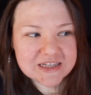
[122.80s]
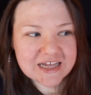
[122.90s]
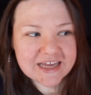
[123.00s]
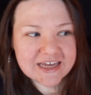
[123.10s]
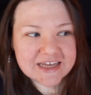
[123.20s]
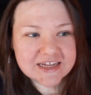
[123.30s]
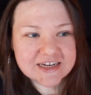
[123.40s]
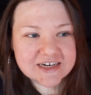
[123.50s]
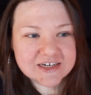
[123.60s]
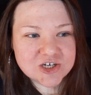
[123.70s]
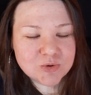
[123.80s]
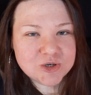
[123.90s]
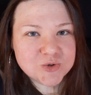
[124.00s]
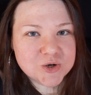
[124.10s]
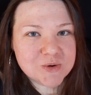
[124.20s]
like don't
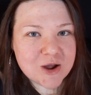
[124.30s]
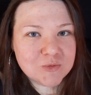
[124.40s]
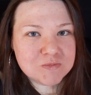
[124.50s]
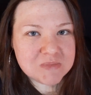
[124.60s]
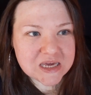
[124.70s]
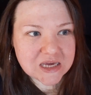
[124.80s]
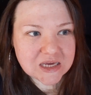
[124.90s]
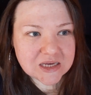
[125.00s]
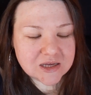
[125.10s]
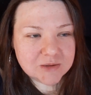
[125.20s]
do it around me